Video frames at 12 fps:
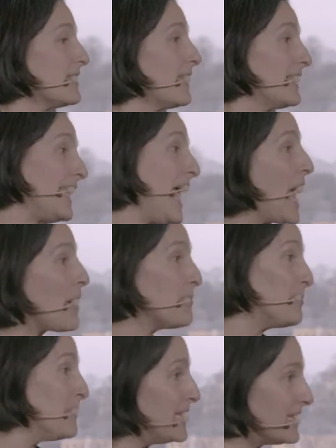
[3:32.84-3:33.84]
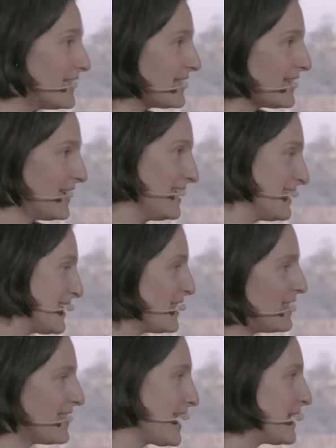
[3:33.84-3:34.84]
lab meat,
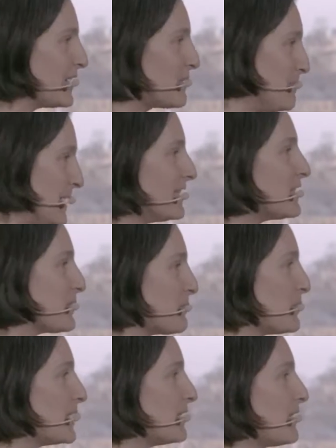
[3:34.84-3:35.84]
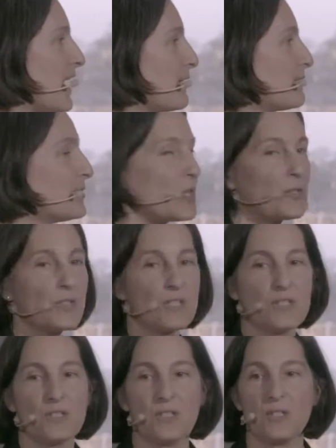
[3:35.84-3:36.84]
synthetic meat. We have
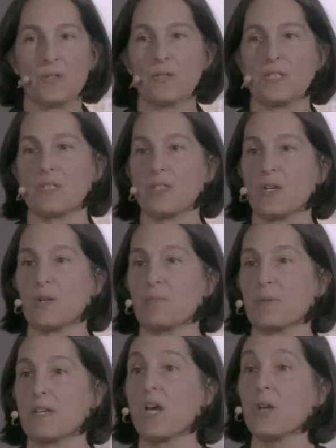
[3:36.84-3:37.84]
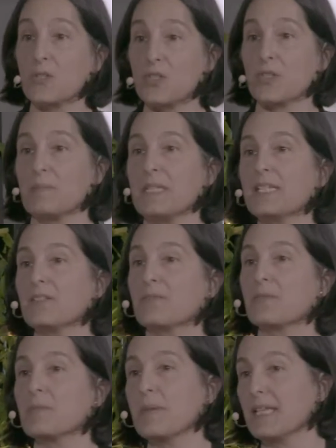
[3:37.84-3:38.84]
chosen to use the term cultured meat
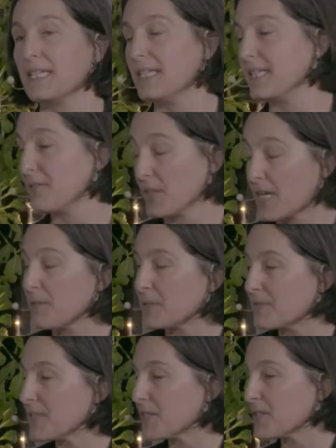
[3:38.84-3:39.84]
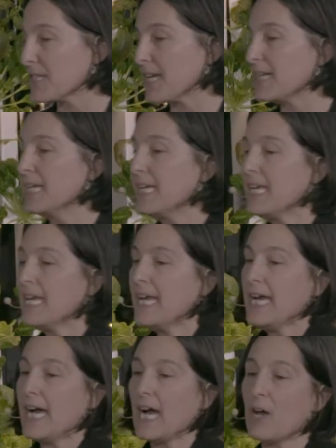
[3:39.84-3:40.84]
for a couple of years now.
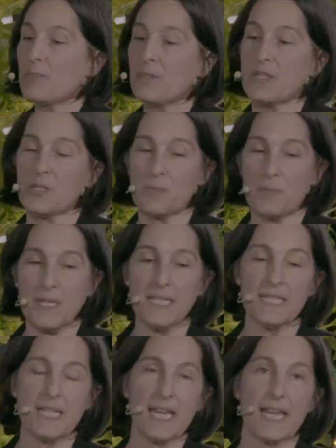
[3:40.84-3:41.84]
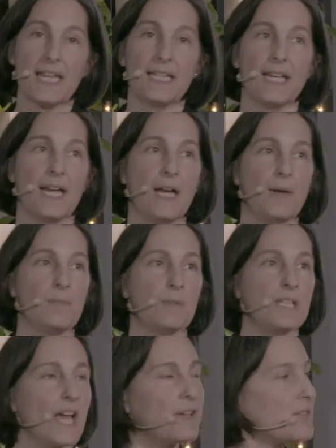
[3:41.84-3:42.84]
There's been a
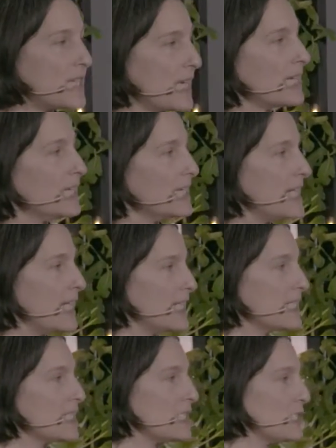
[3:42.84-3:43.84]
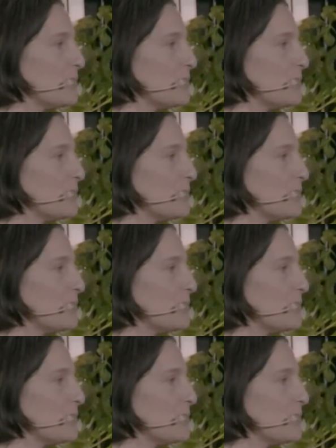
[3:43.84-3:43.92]
life cycle analysis